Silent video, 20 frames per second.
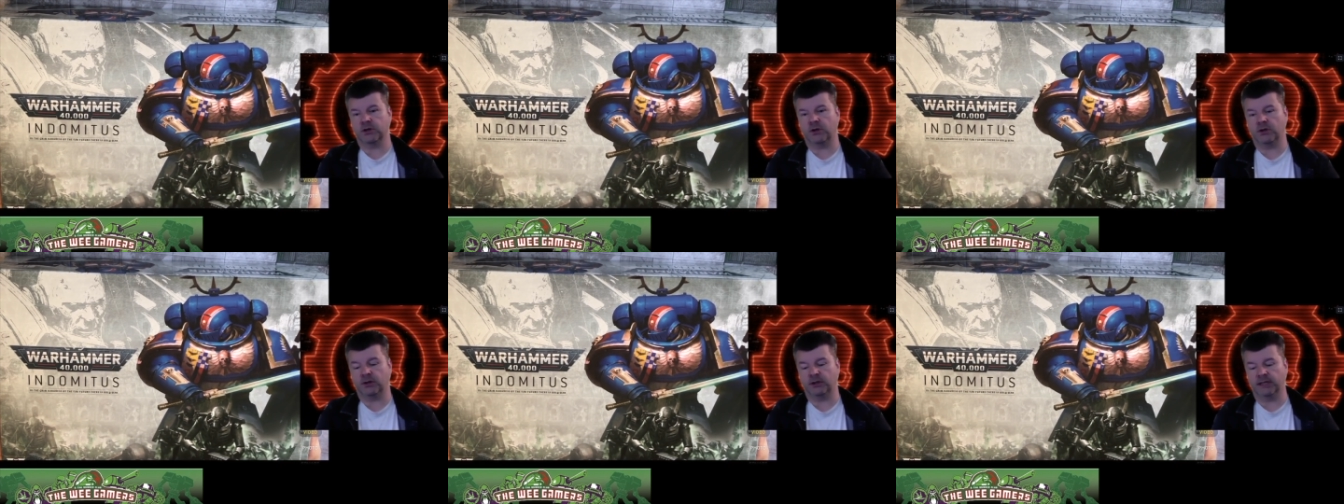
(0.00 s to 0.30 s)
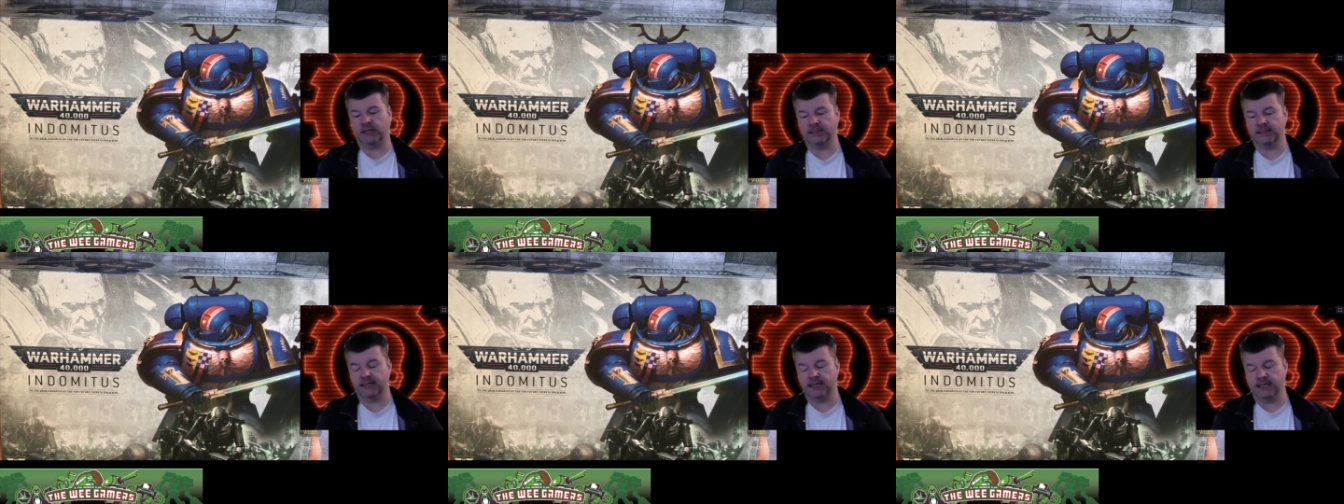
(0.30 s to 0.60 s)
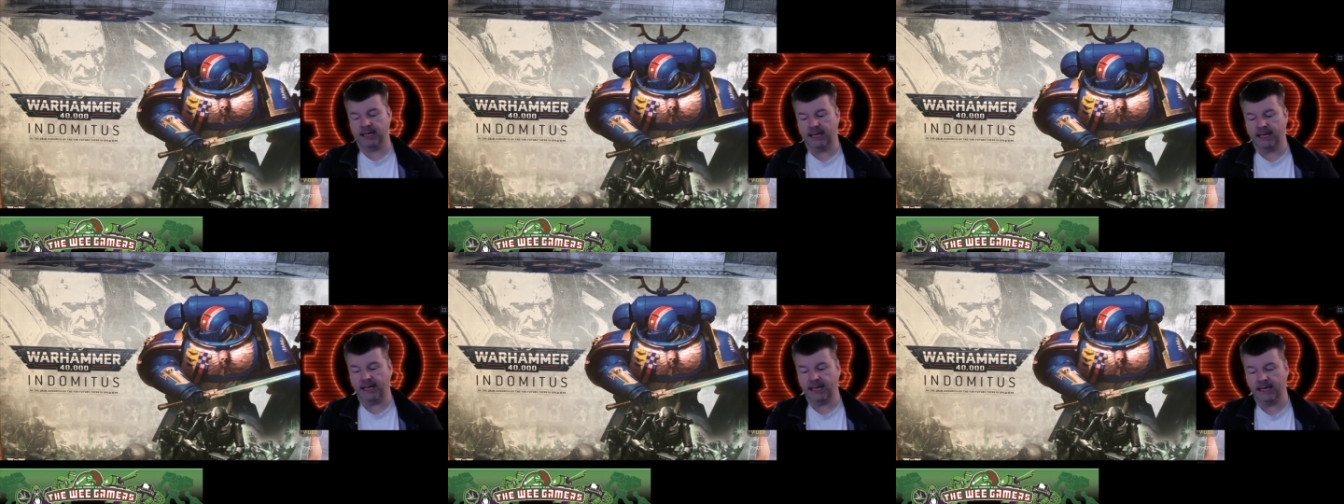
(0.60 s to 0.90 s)
on it.
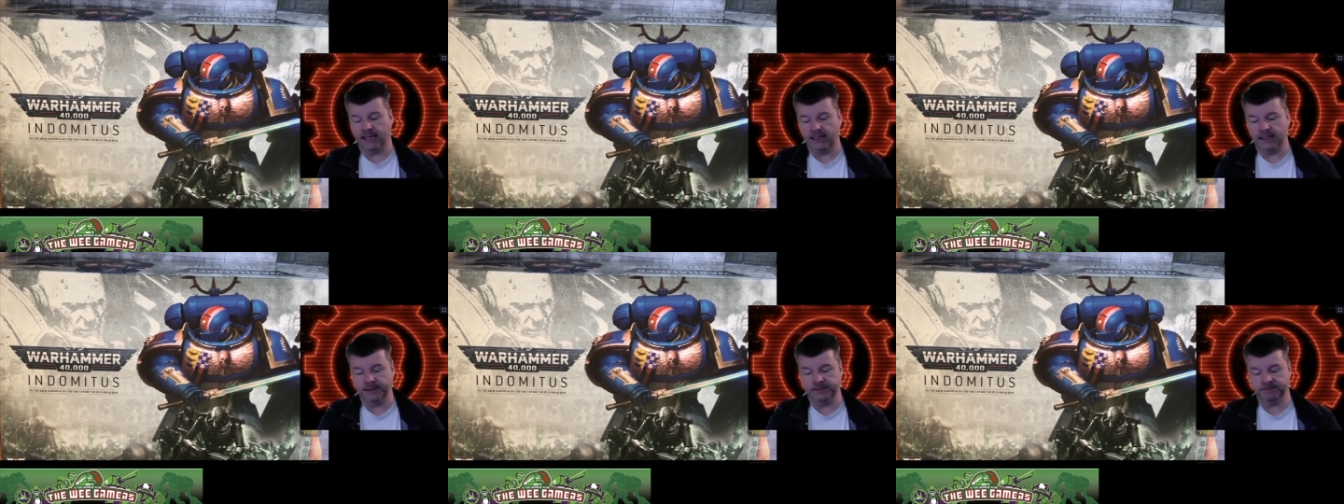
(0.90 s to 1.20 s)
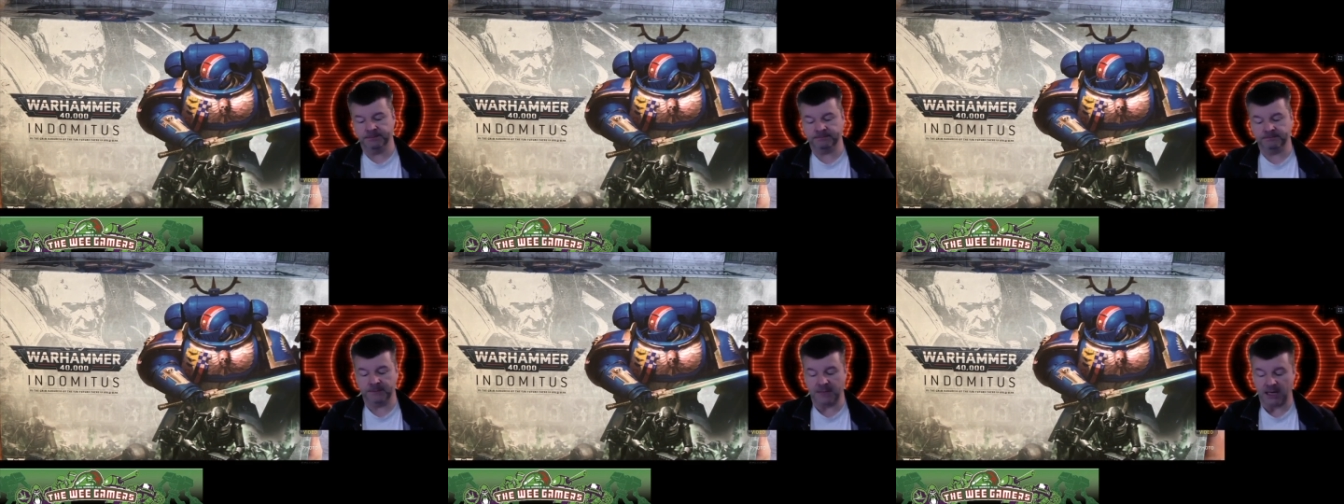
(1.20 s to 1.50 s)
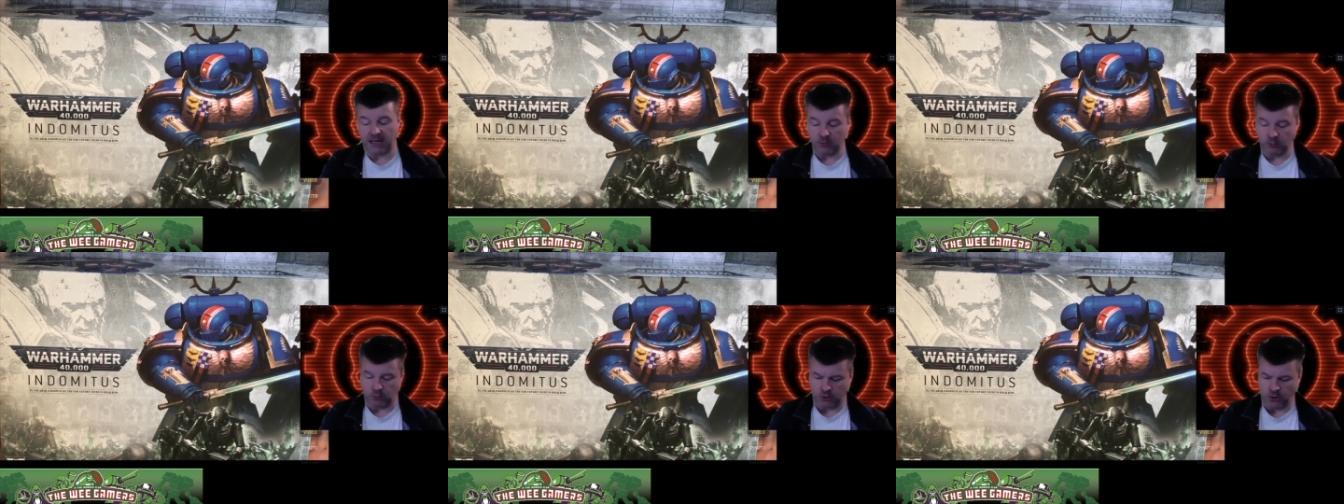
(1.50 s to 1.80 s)
Um,
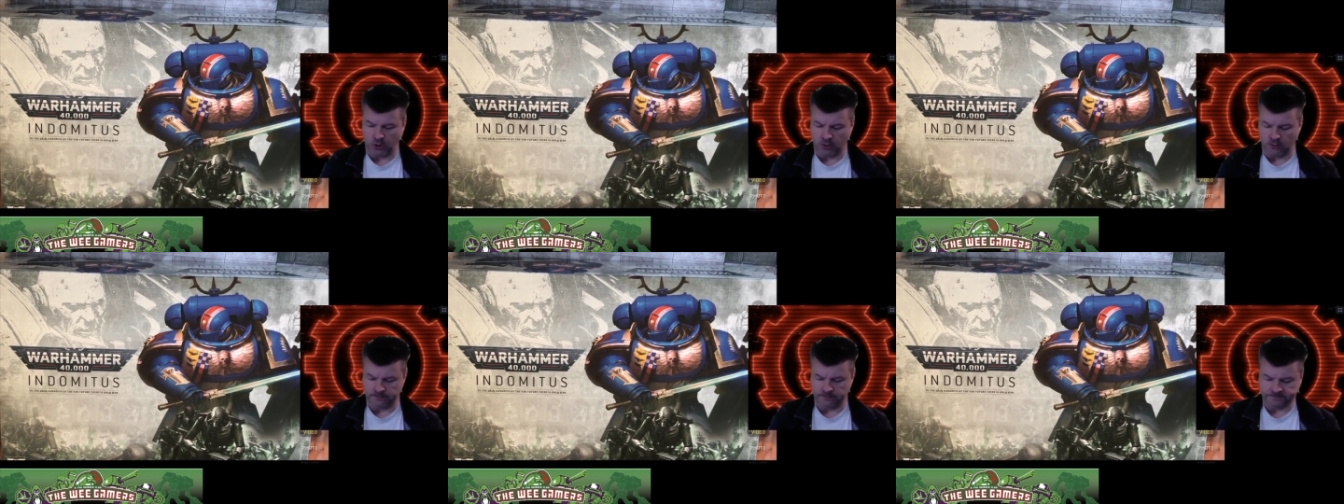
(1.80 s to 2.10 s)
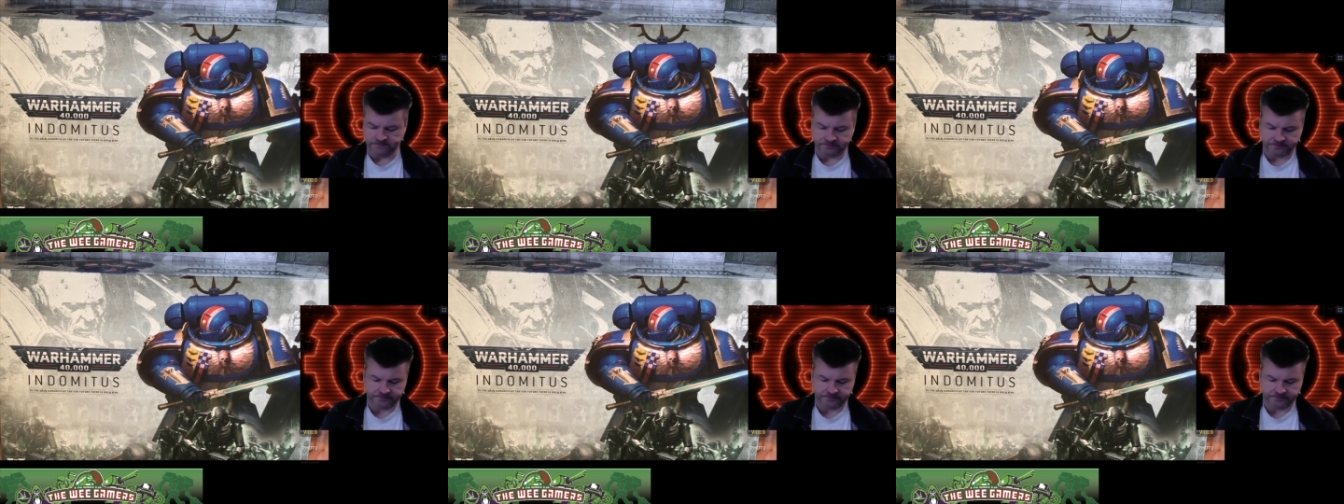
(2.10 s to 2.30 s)
I will not.